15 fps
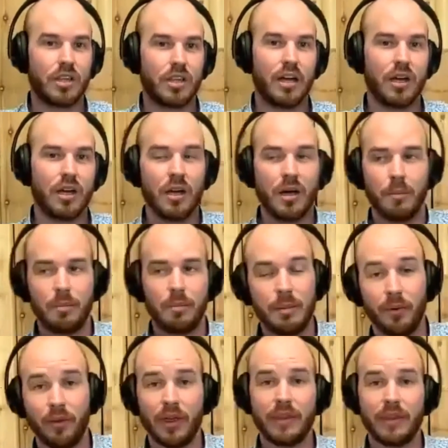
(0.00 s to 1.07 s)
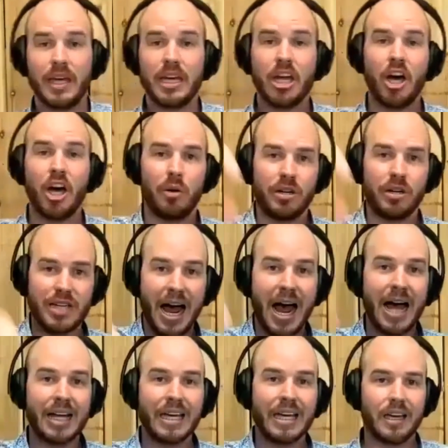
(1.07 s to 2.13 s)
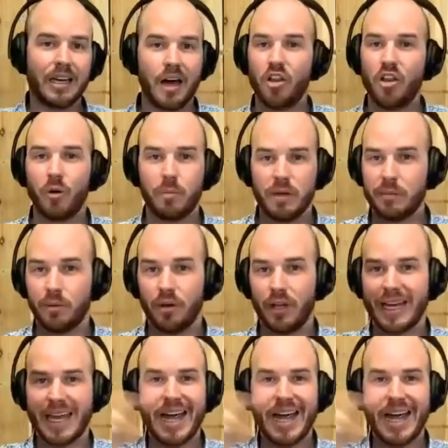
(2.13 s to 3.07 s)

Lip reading: The people that they know are tagging other people like,